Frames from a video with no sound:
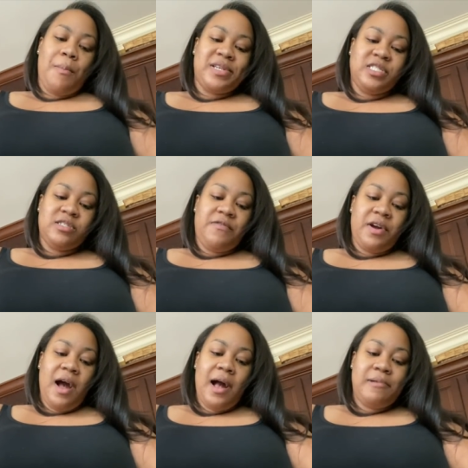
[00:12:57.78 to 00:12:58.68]
because I
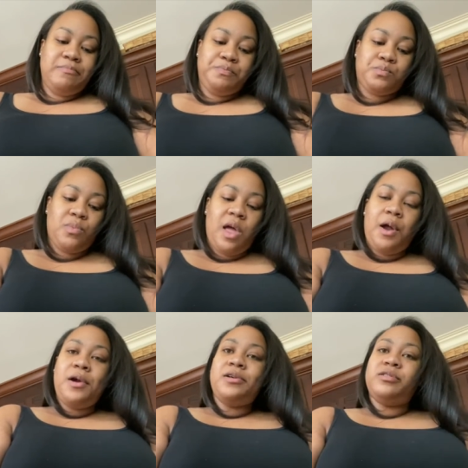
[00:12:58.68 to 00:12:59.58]
forgot. I'm like,
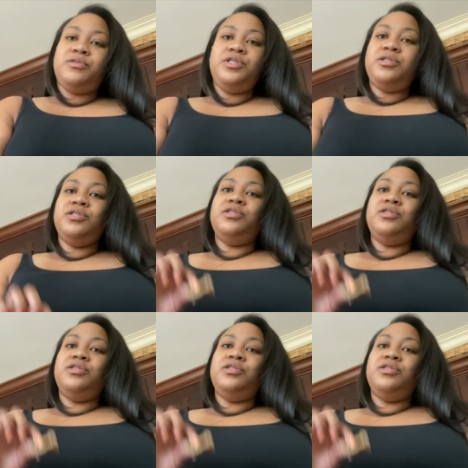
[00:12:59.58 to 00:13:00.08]
girl, you don't